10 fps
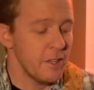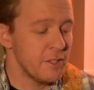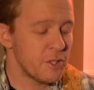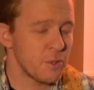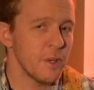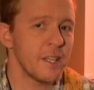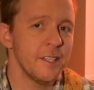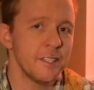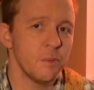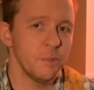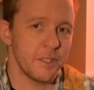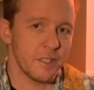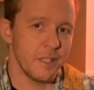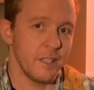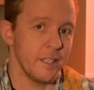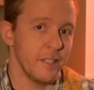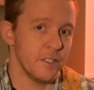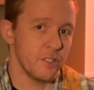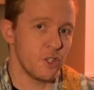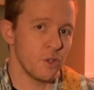The trick is with Mixolydian
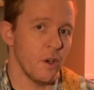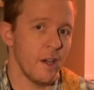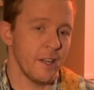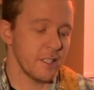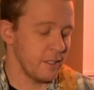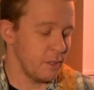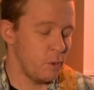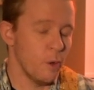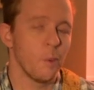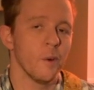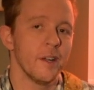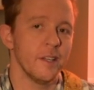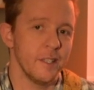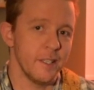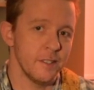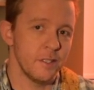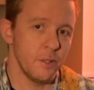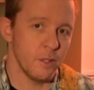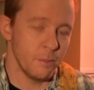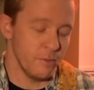is to try and actually incorporate it into
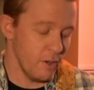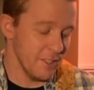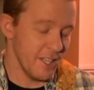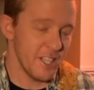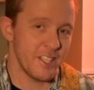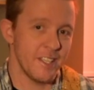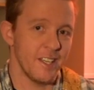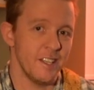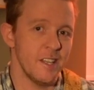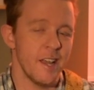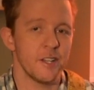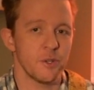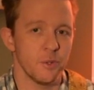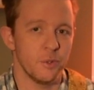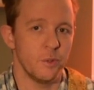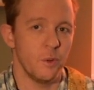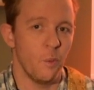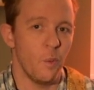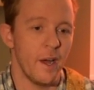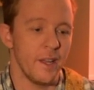your improvisation in a natural
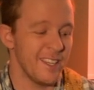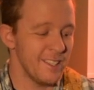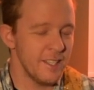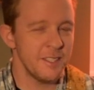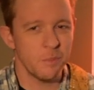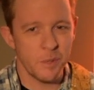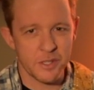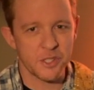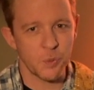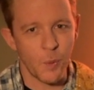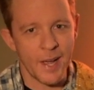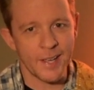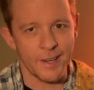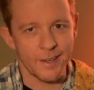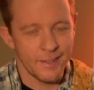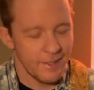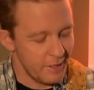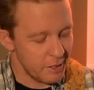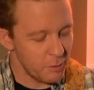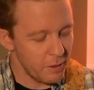way. It needs a bit of swagger,
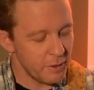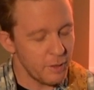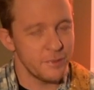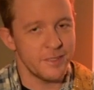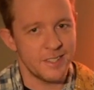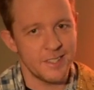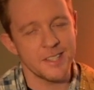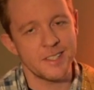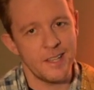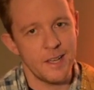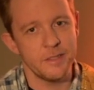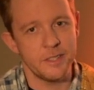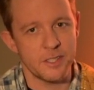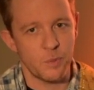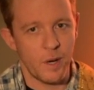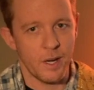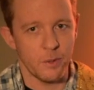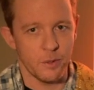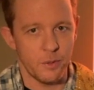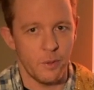and quite often it doesn't have any swagger
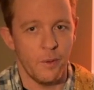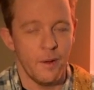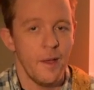at all.